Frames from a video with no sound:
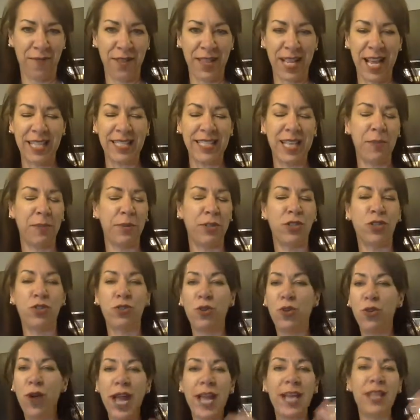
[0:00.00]
And they say it with
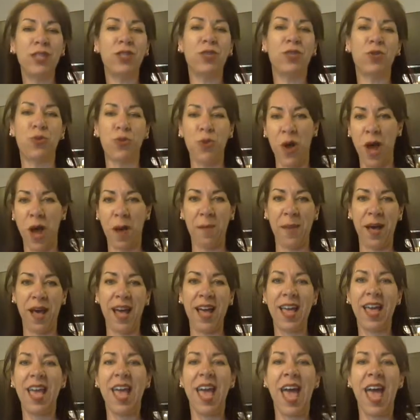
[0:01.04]
great drama,